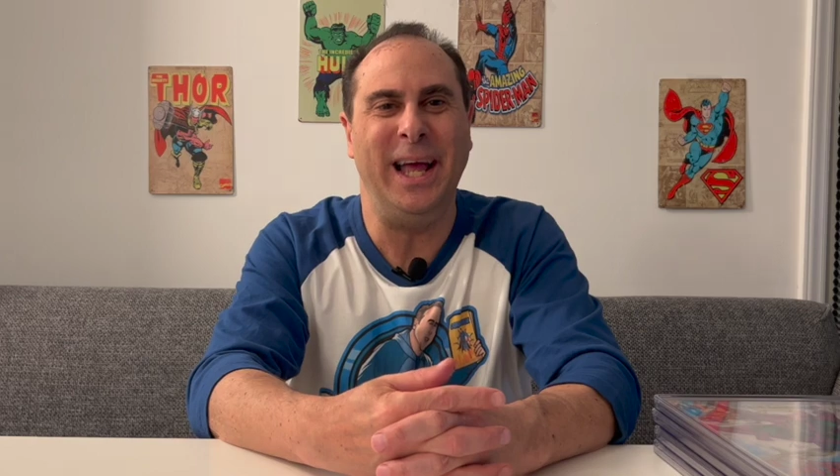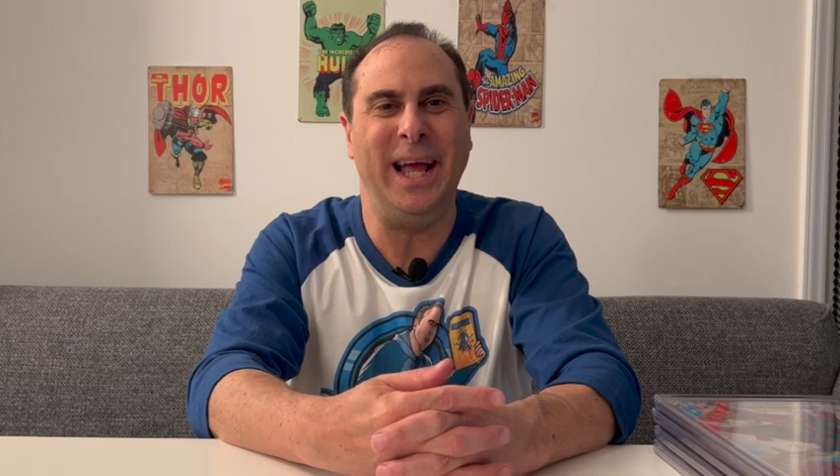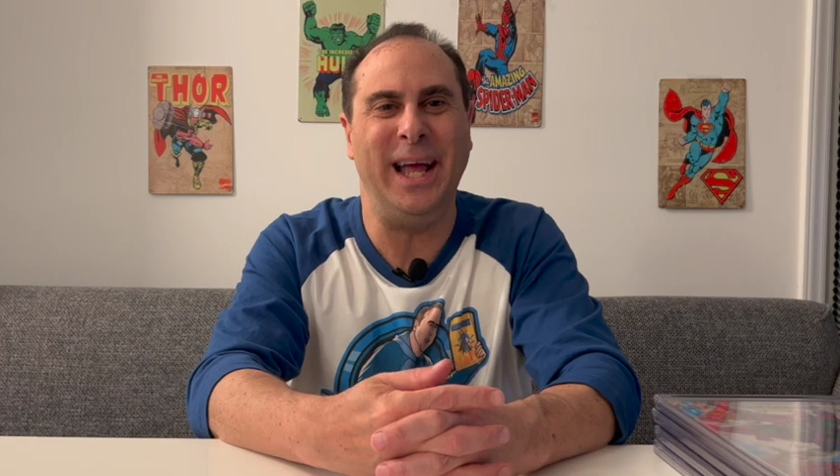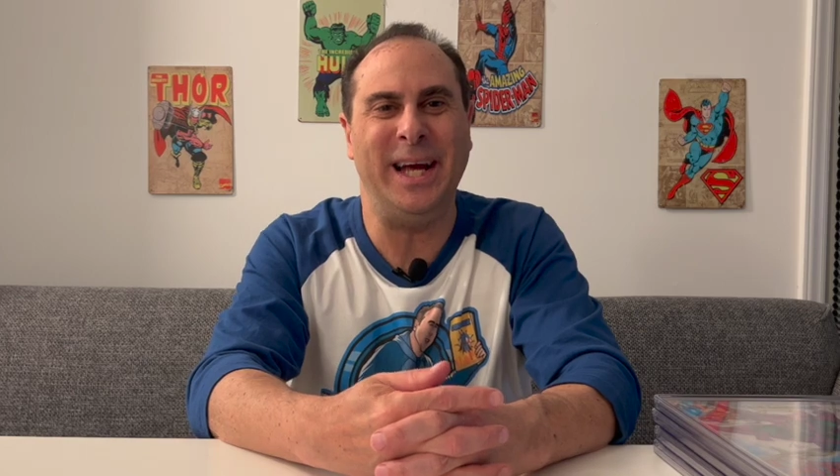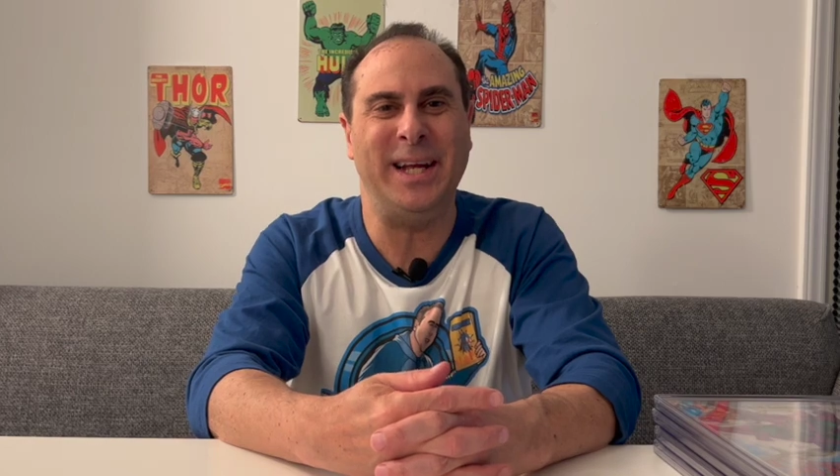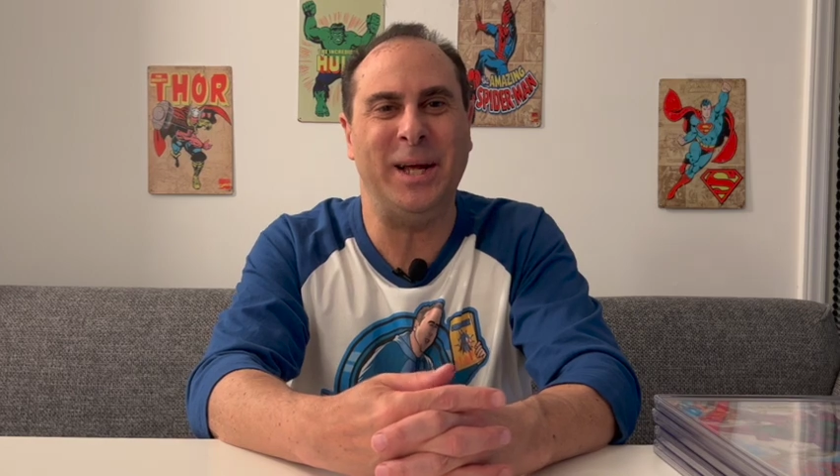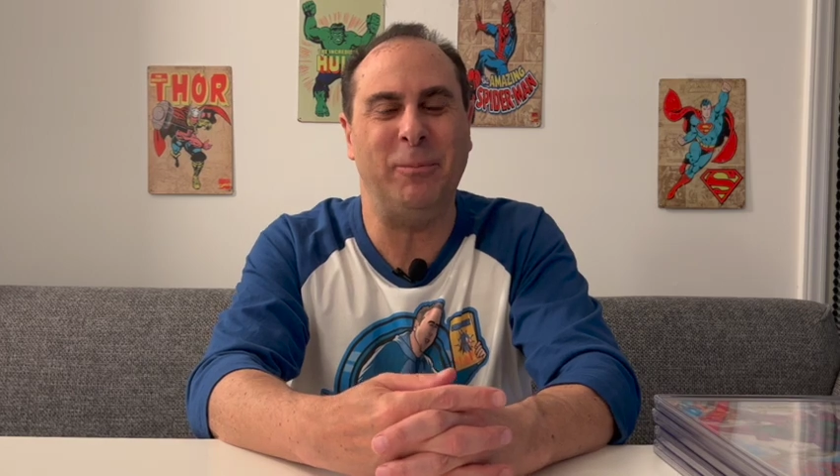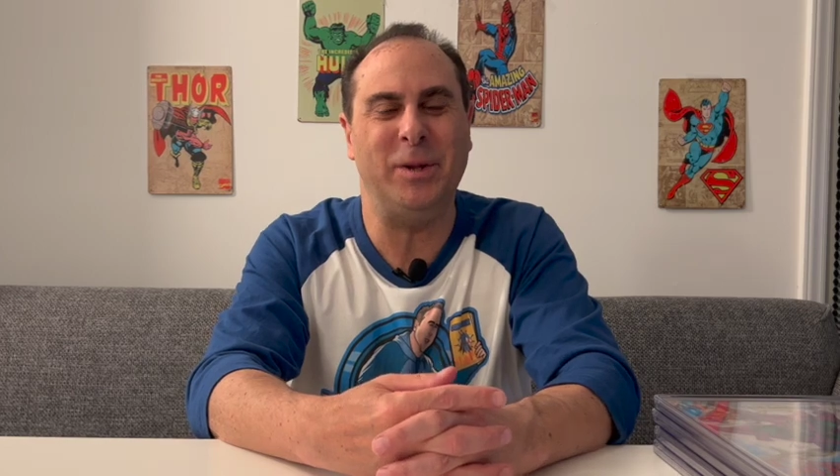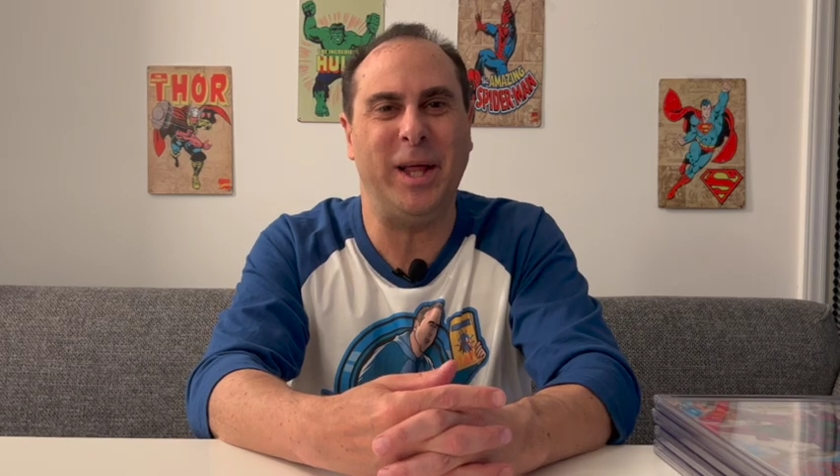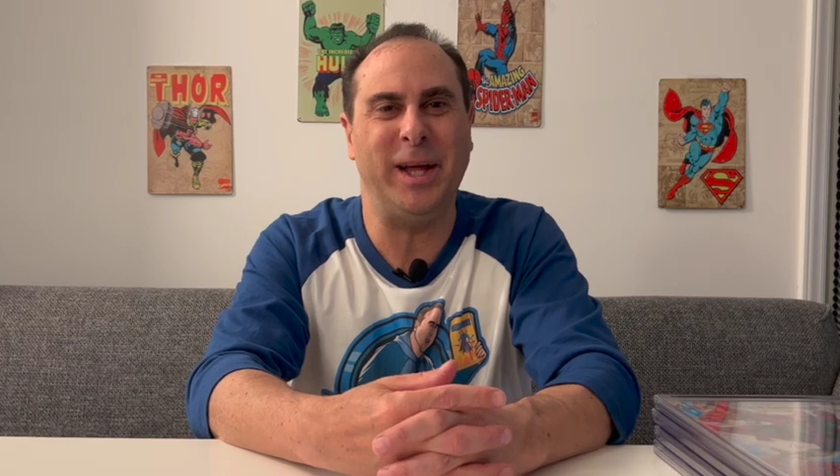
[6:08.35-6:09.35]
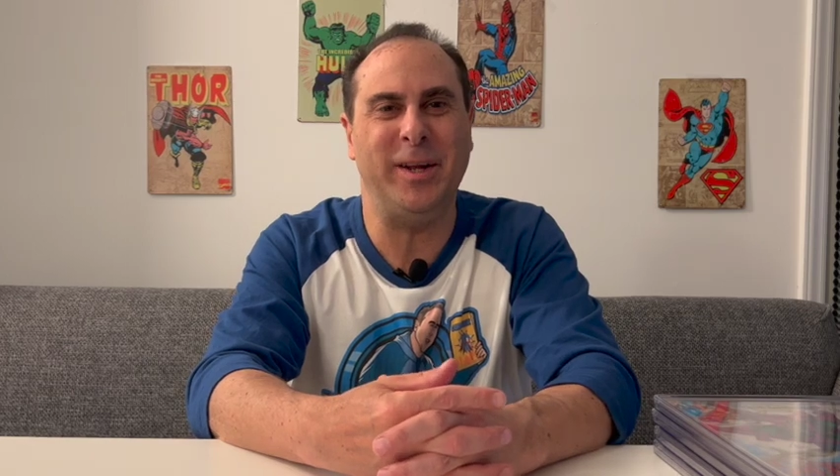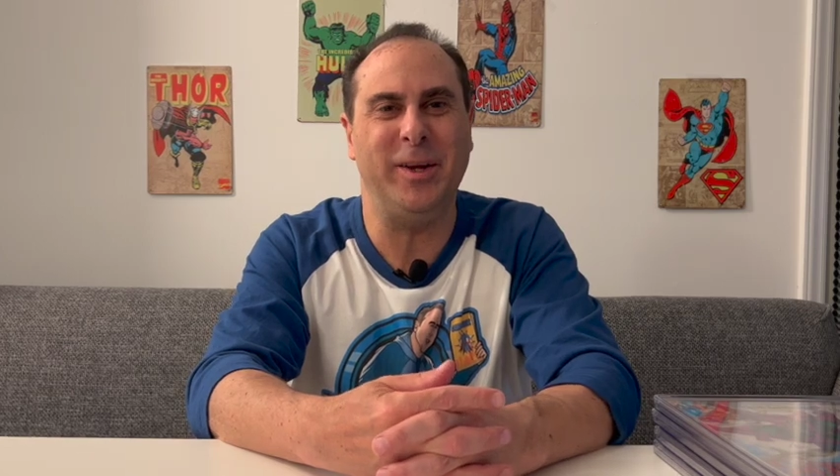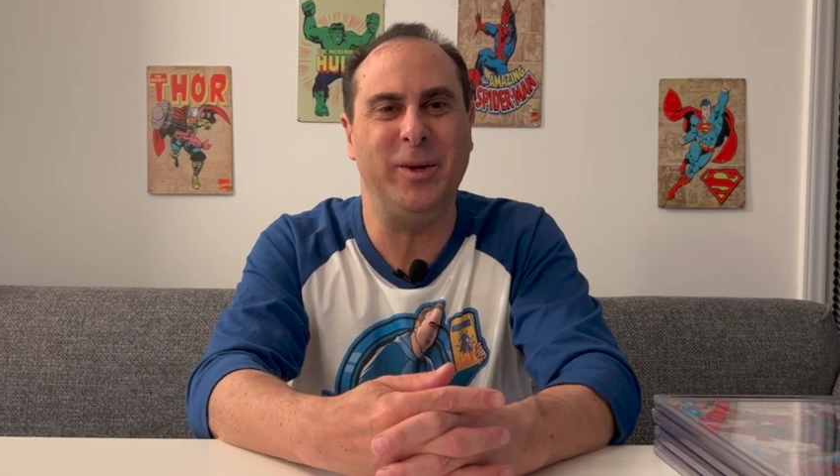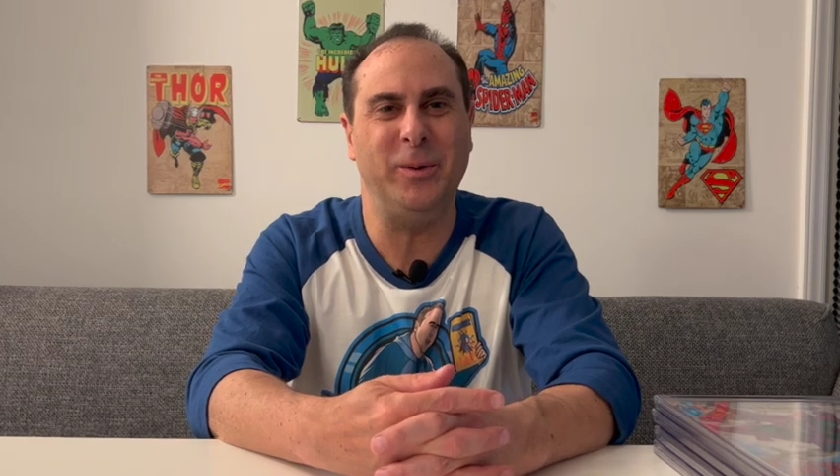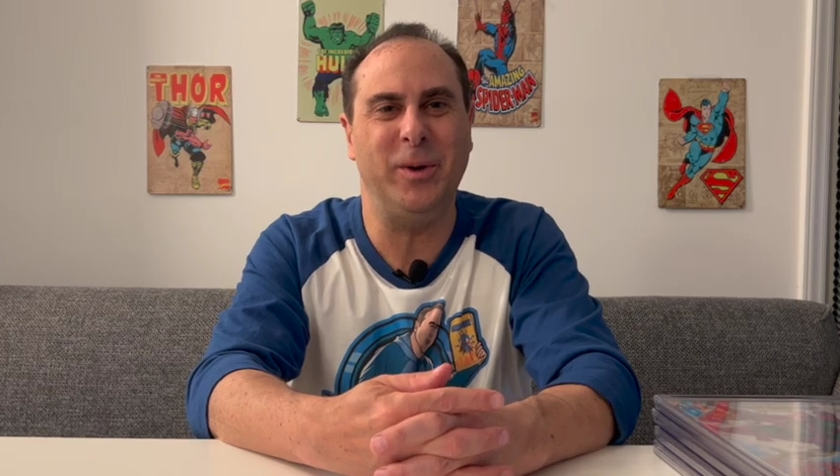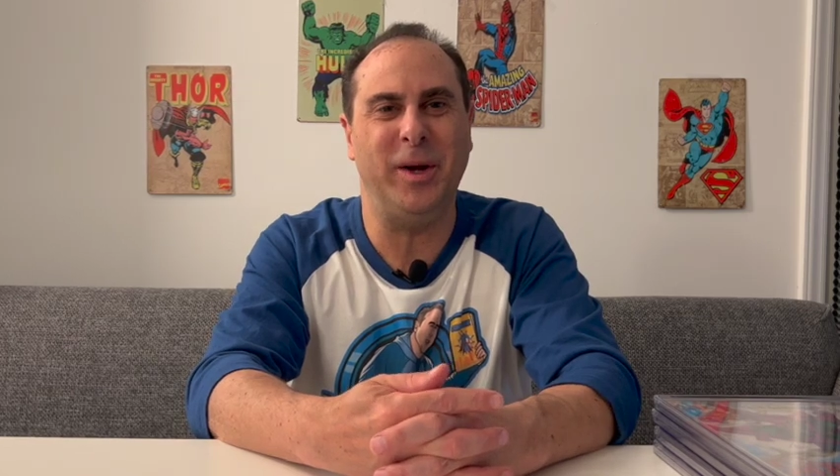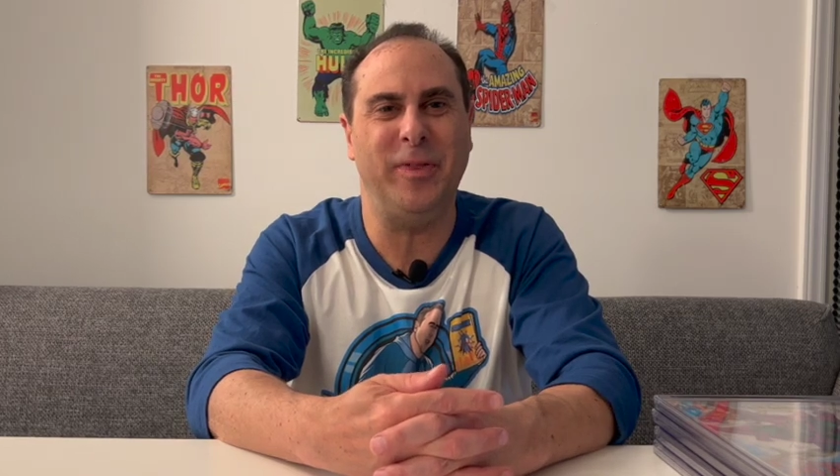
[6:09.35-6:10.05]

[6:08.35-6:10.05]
and I would like to